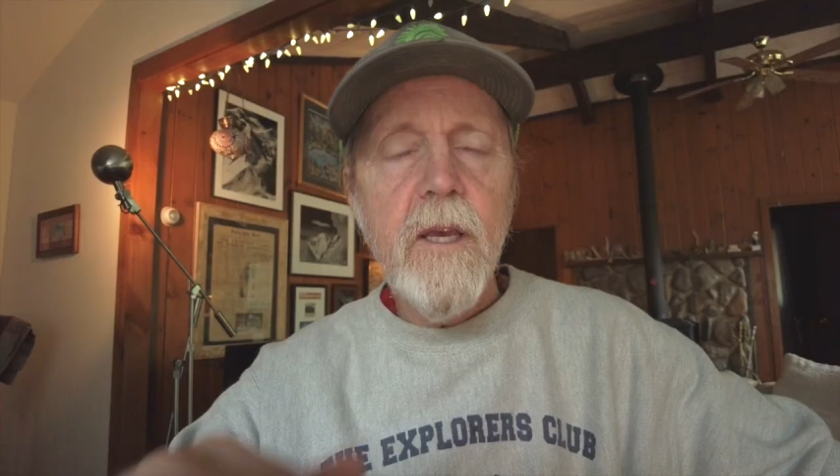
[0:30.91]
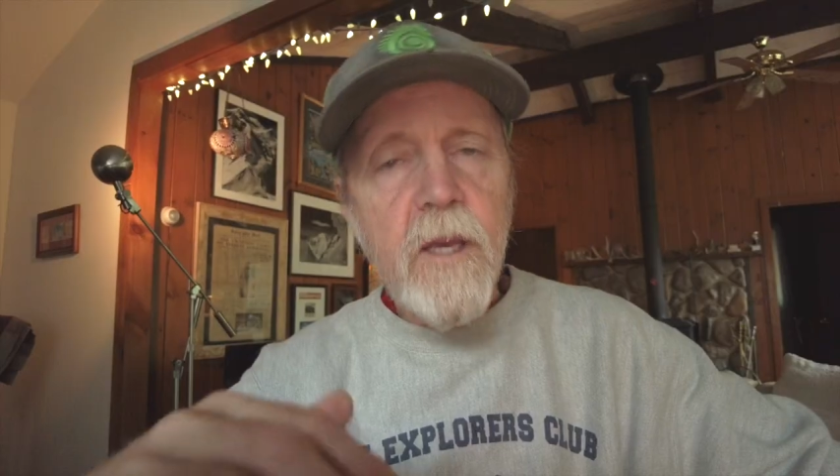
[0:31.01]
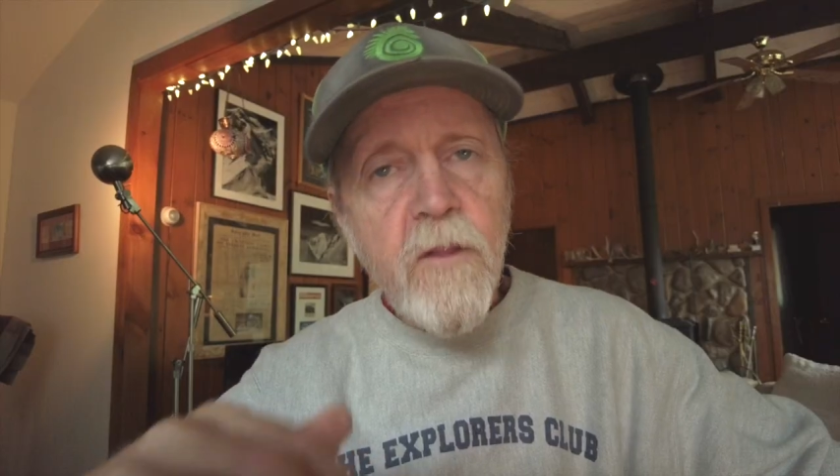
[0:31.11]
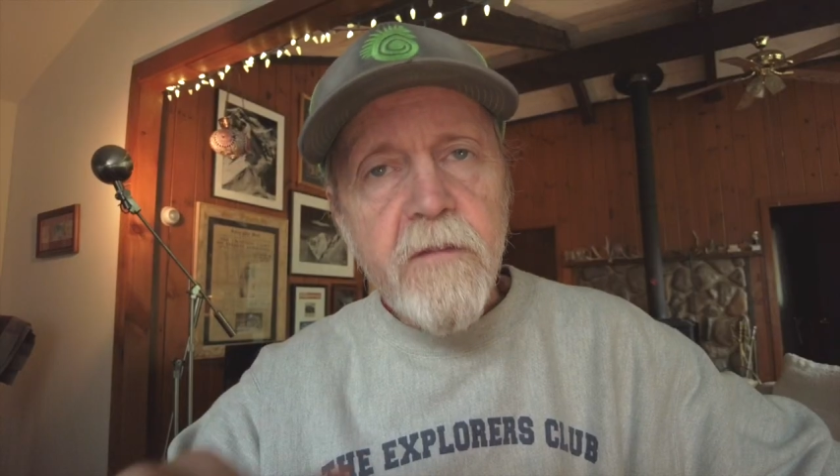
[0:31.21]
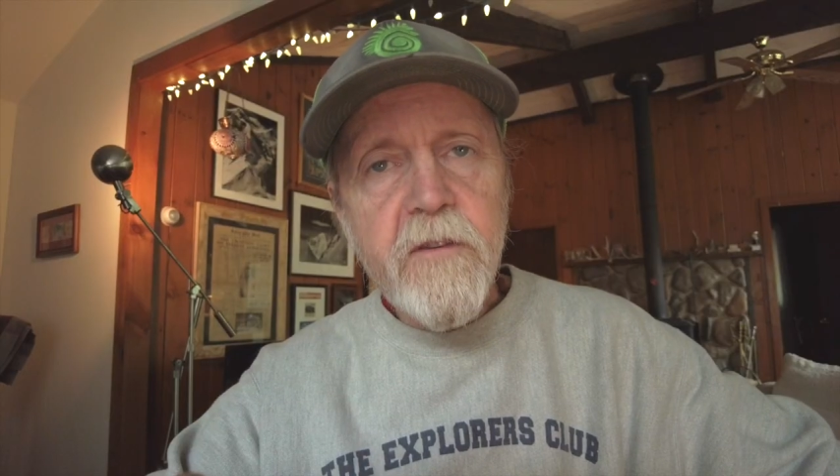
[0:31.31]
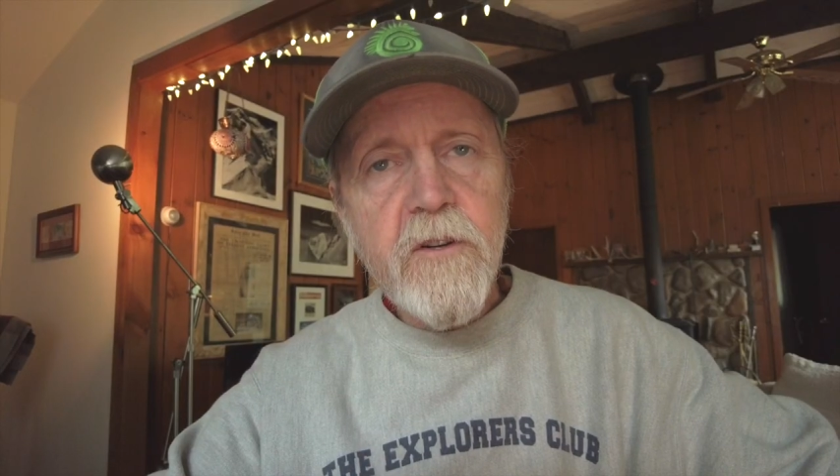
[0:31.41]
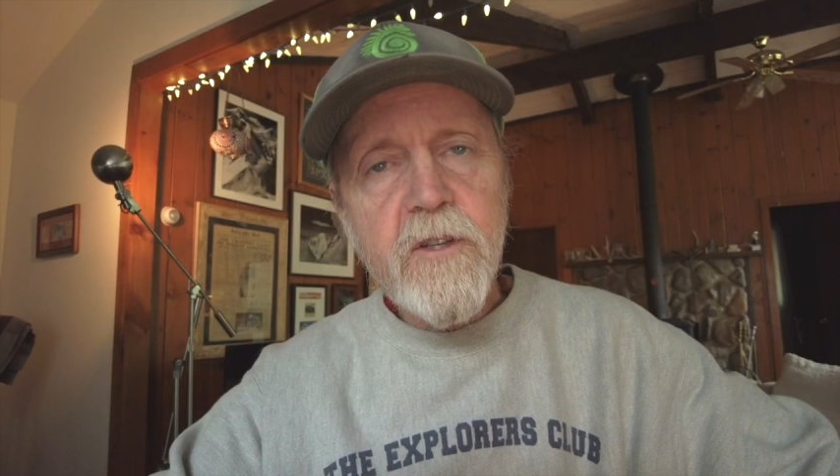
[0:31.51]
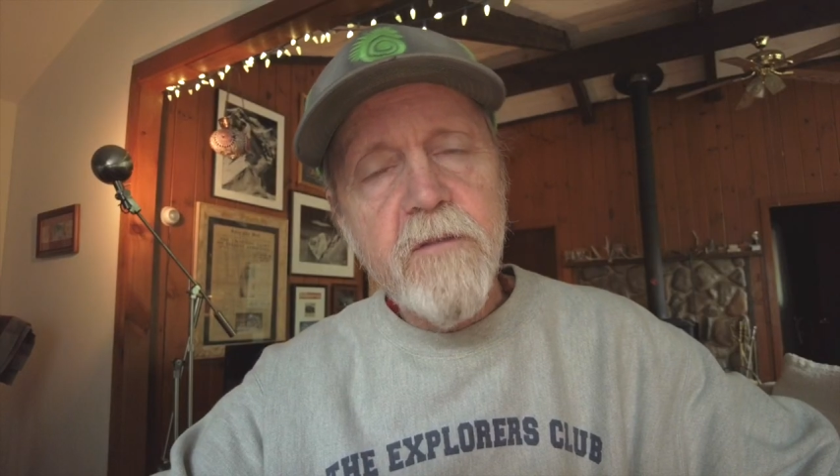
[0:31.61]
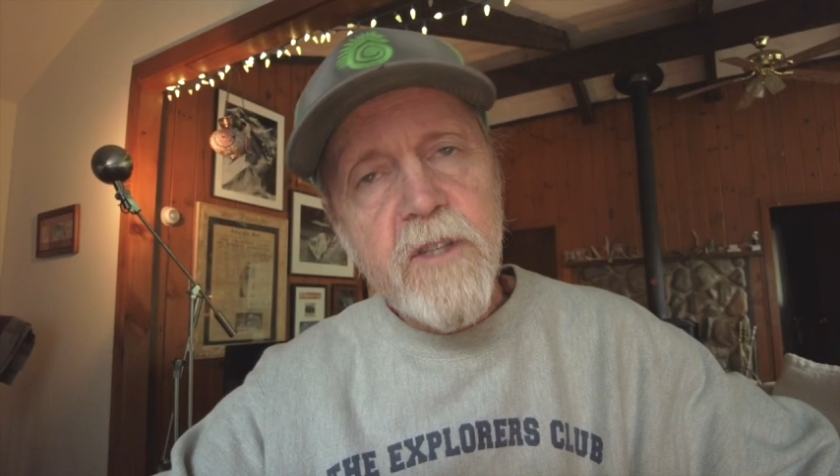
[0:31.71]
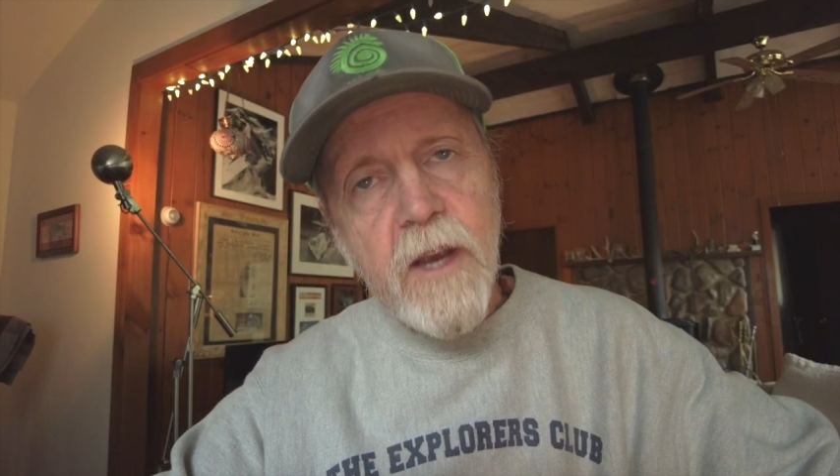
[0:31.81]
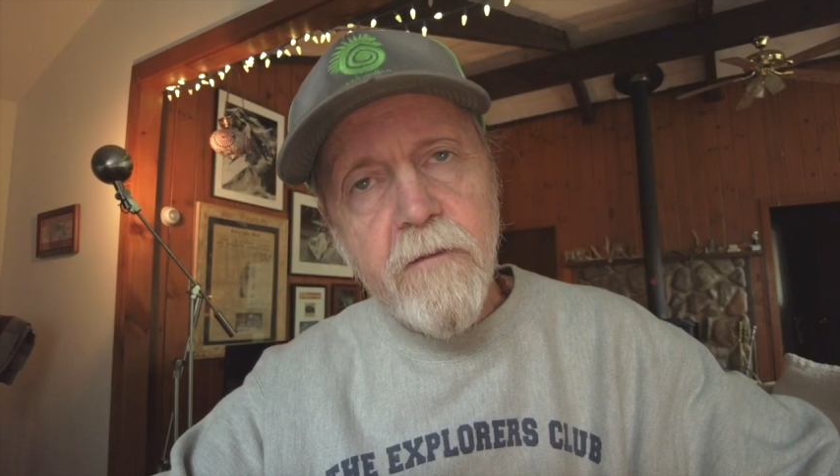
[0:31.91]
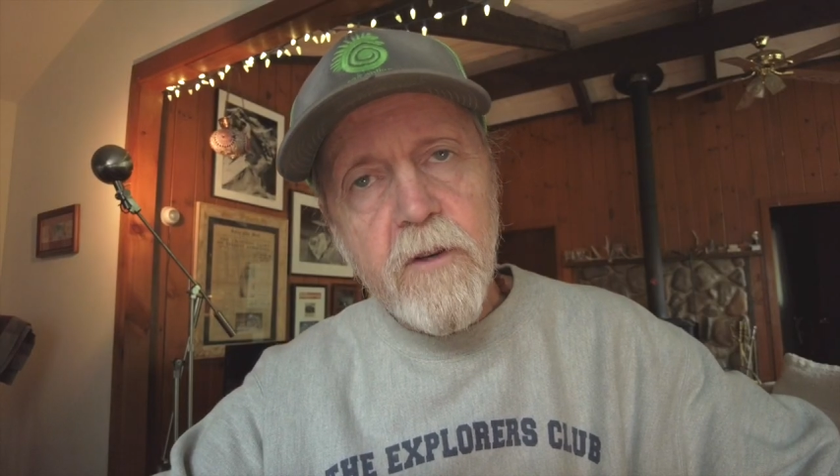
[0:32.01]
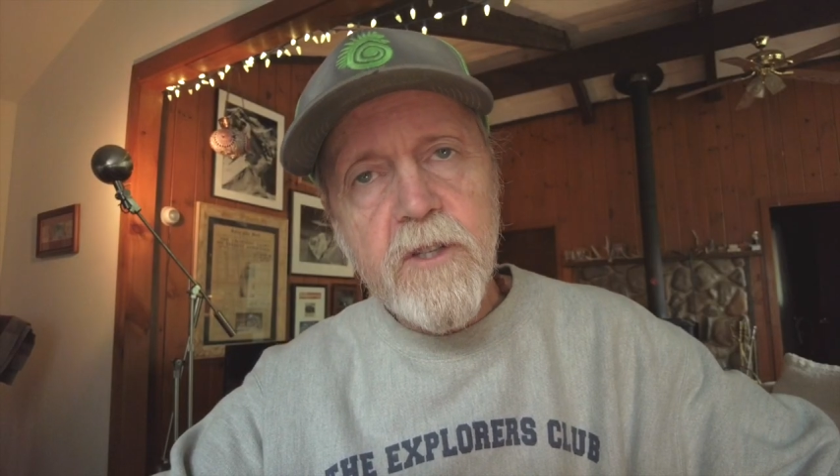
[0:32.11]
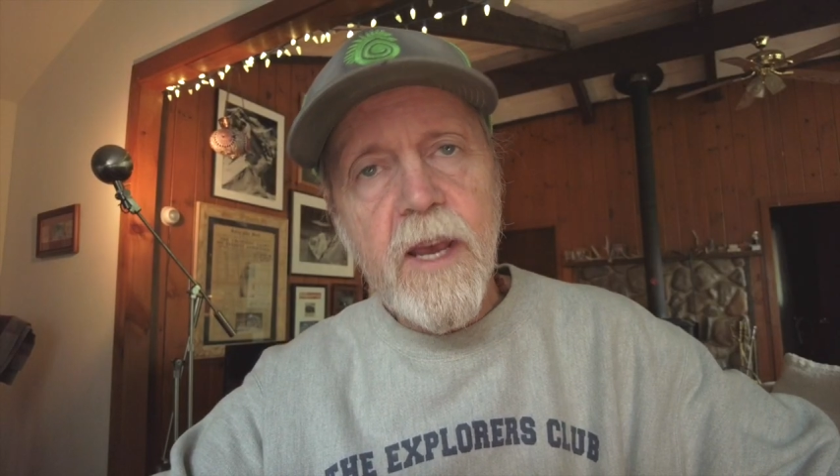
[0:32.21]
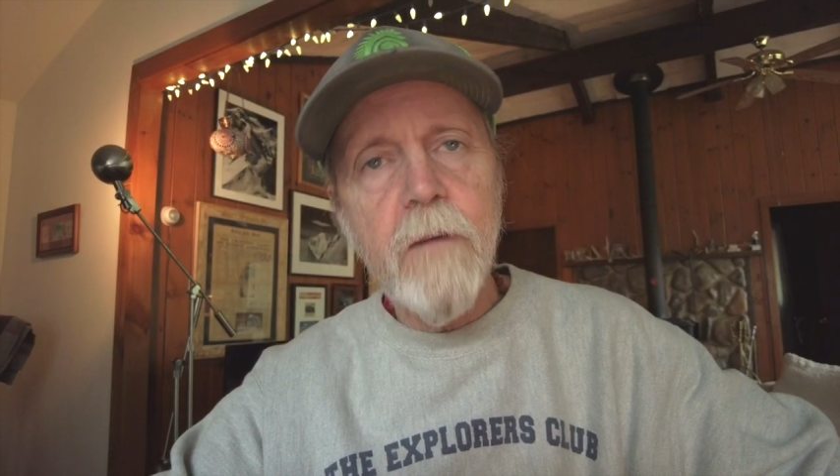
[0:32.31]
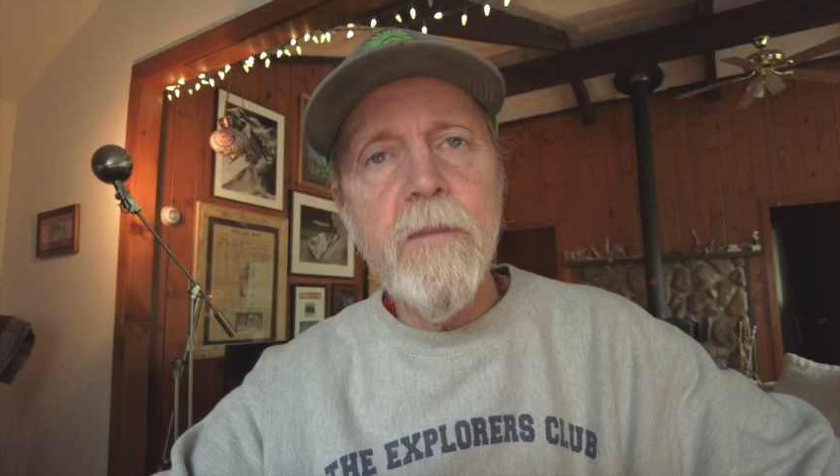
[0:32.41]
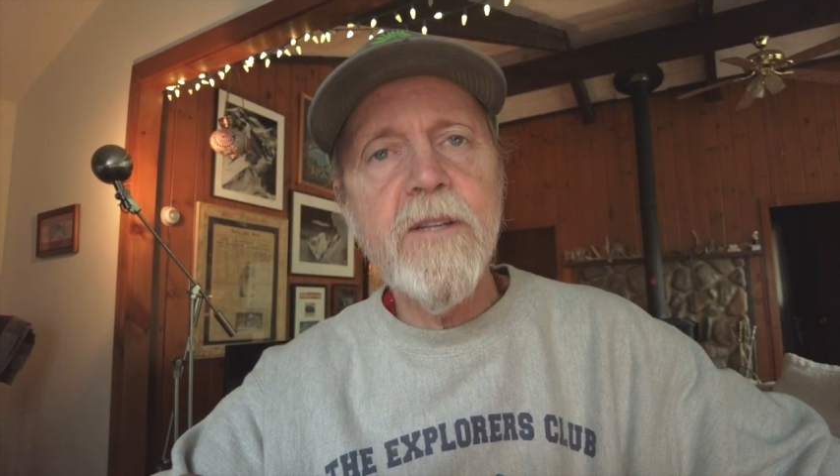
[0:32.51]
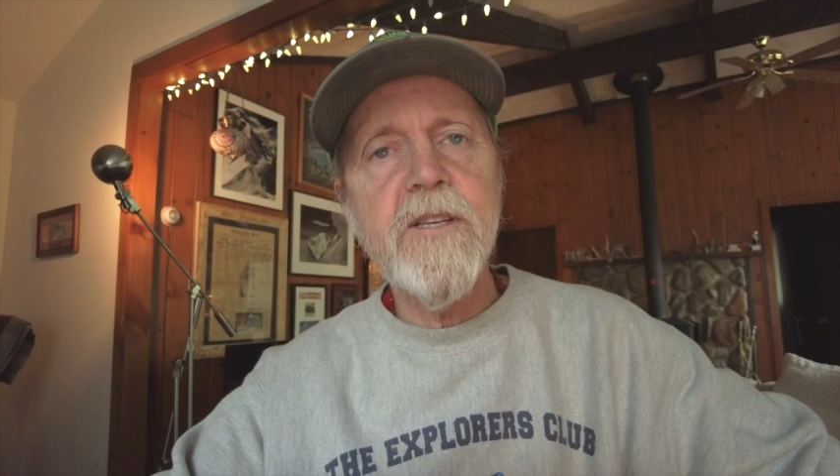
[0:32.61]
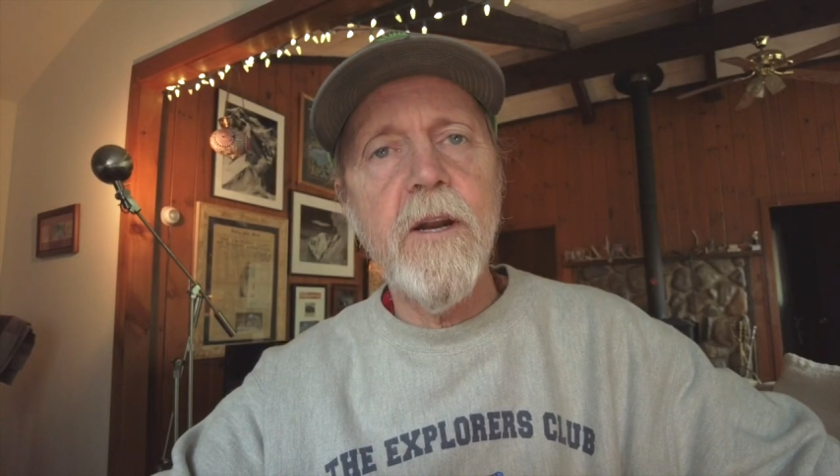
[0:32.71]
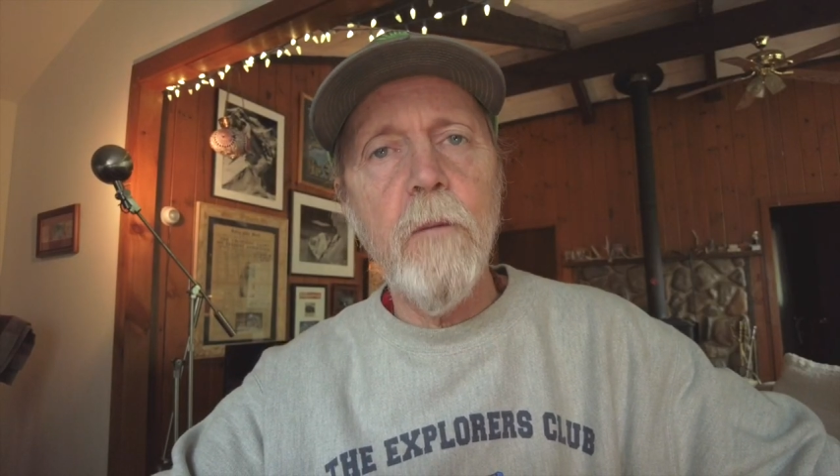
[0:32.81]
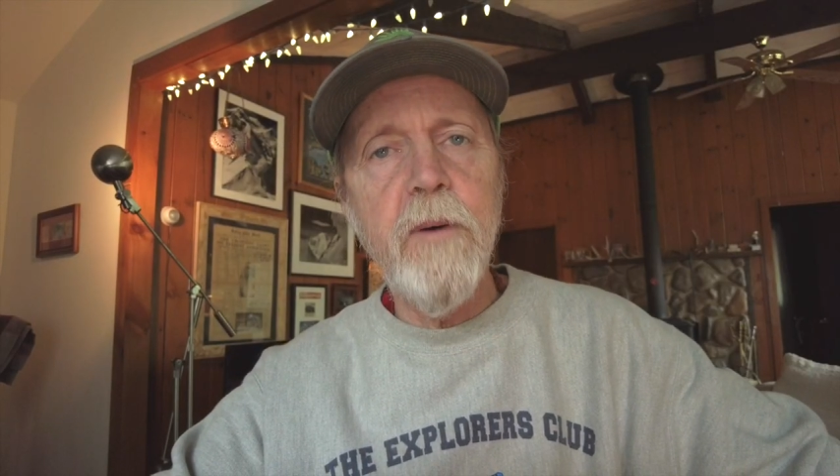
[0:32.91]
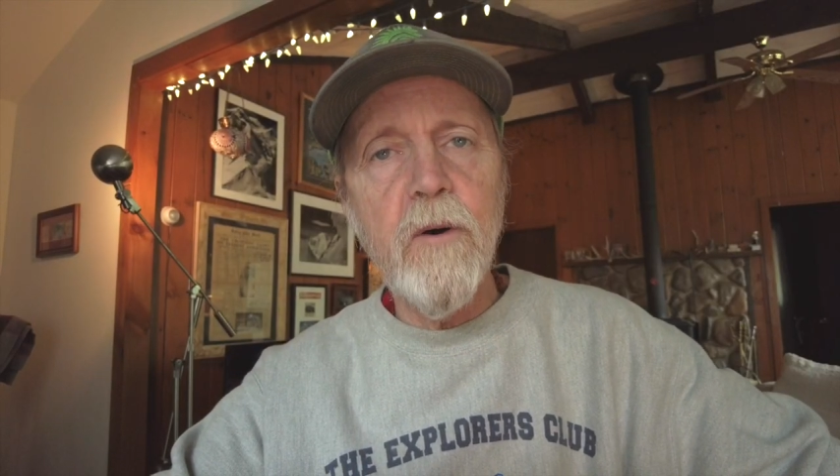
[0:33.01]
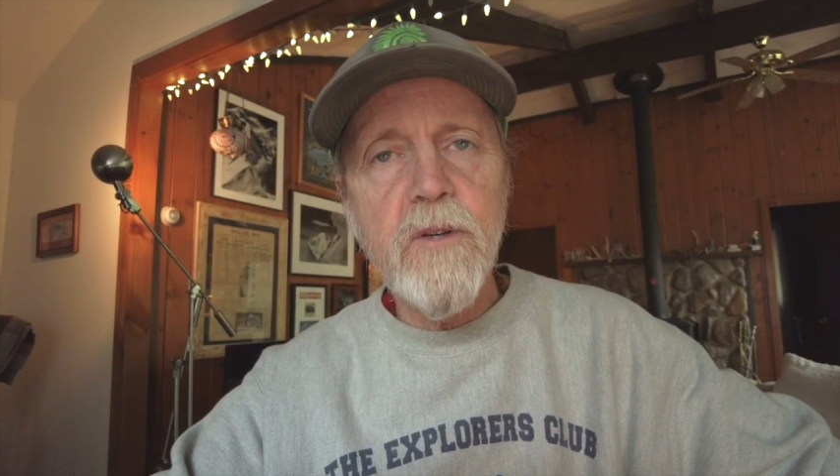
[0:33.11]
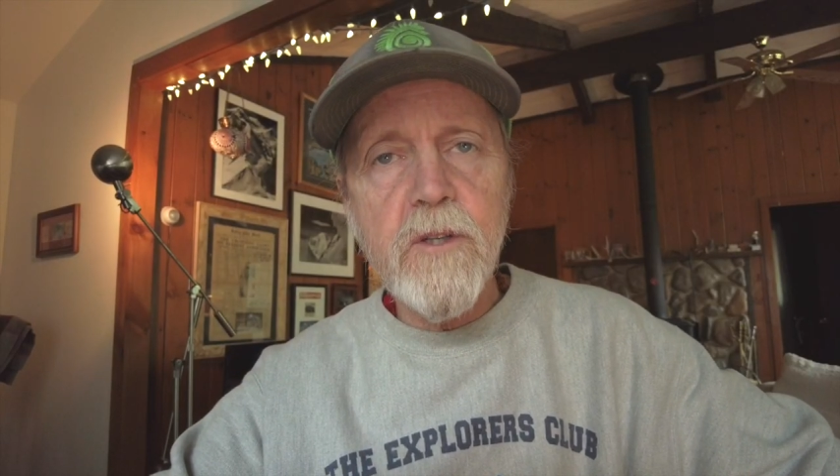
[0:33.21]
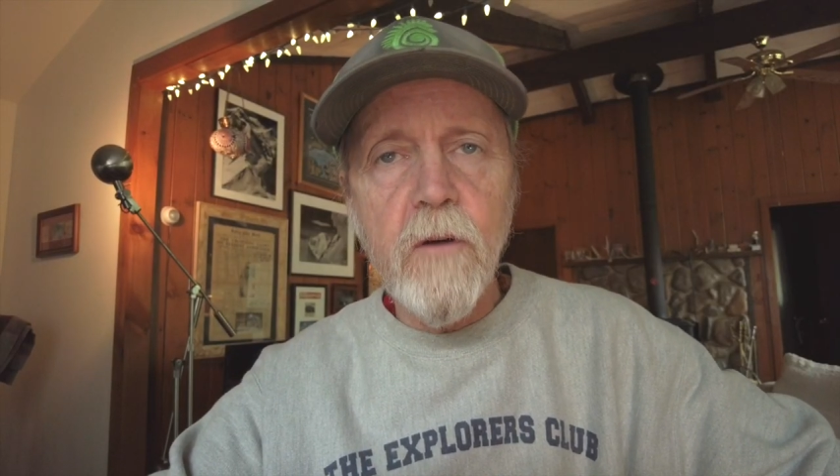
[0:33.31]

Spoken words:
In the first of several segments that I'll post